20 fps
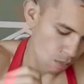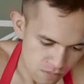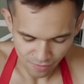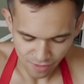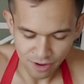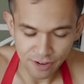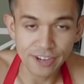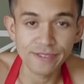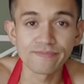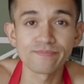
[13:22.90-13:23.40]

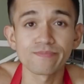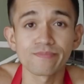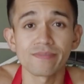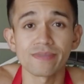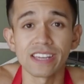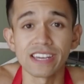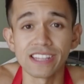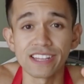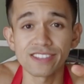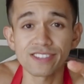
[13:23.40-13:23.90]
Alright,
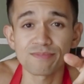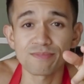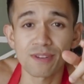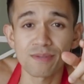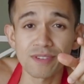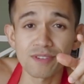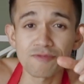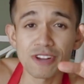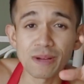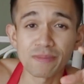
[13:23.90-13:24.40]
yeah, that's
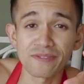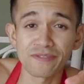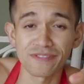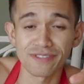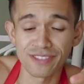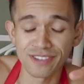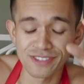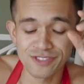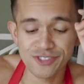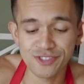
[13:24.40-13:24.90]
probably gonna wrap it for
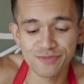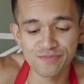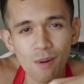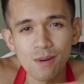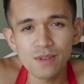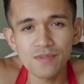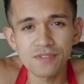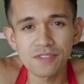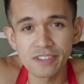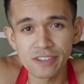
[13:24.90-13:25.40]
lunch. I
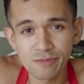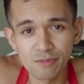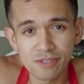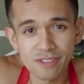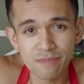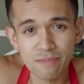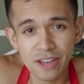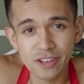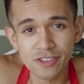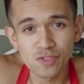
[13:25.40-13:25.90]
always forget one
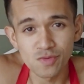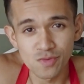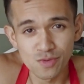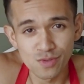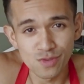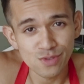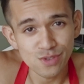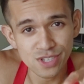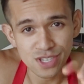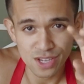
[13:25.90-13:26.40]
of the major
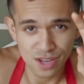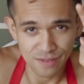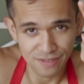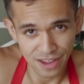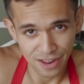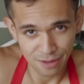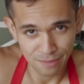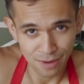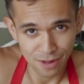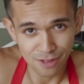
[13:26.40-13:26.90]
rules of an
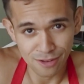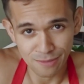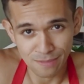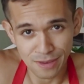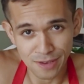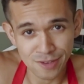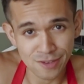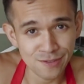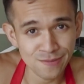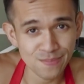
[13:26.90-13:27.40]
anabolic
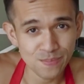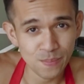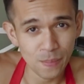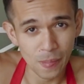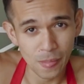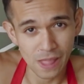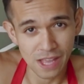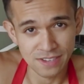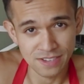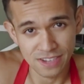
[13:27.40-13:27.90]
meal
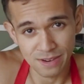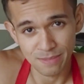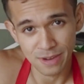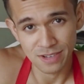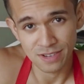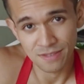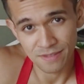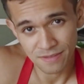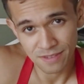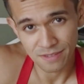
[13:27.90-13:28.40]
is that it
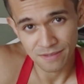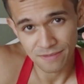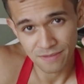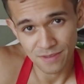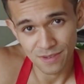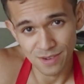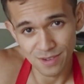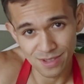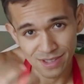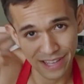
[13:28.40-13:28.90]
makes you feel
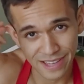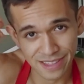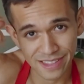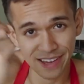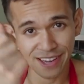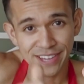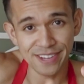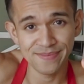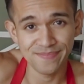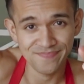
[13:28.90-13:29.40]
full like
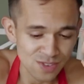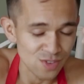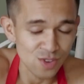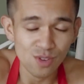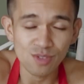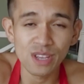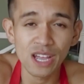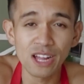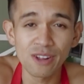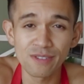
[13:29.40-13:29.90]
that. So
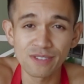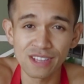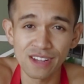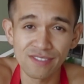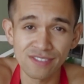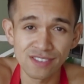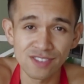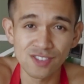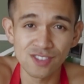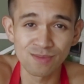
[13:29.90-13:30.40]
total calories I
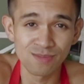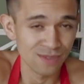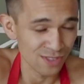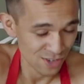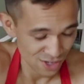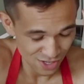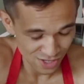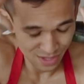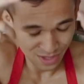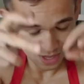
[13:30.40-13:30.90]
consume
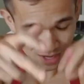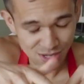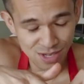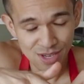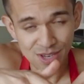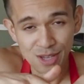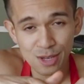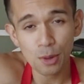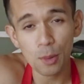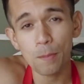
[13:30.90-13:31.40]
just in this
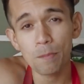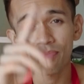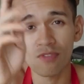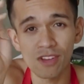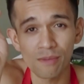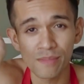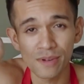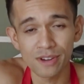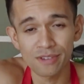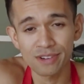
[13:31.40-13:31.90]
sitting,
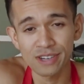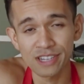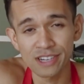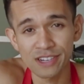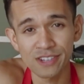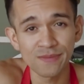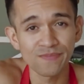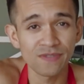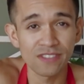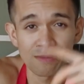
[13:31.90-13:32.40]
appear
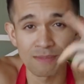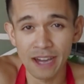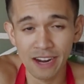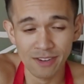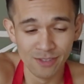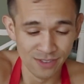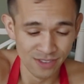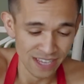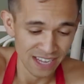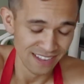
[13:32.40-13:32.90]
here, the
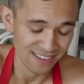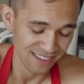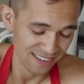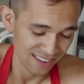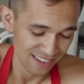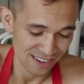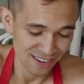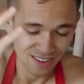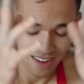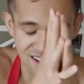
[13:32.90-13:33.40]
macros in that
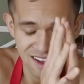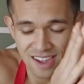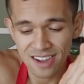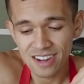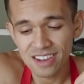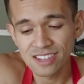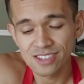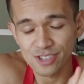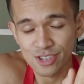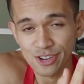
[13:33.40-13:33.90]
sitting.
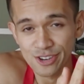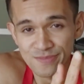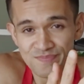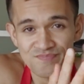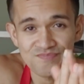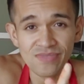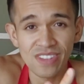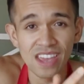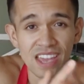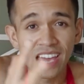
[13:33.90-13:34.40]
So,
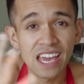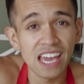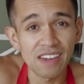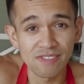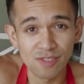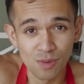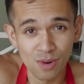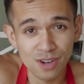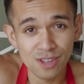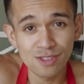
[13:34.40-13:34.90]
if
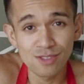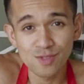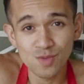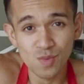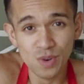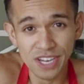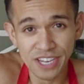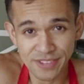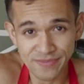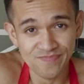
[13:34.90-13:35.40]
you want to lose
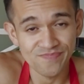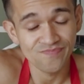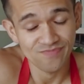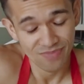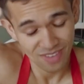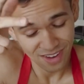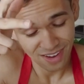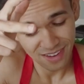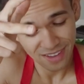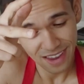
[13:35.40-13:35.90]
weight,
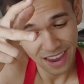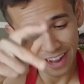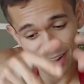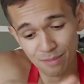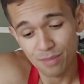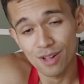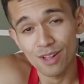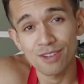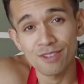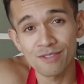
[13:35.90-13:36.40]

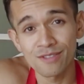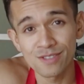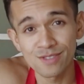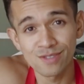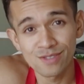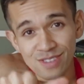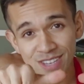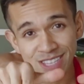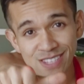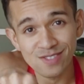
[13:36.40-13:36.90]
anabolic
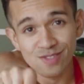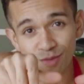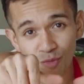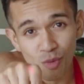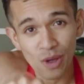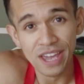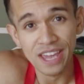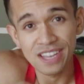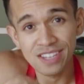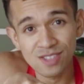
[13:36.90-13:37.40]
food is the
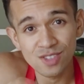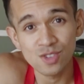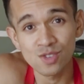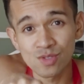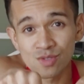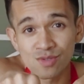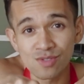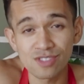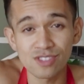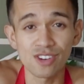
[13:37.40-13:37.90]
way to
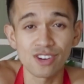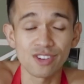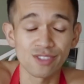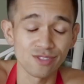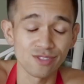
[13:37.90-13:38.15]
go.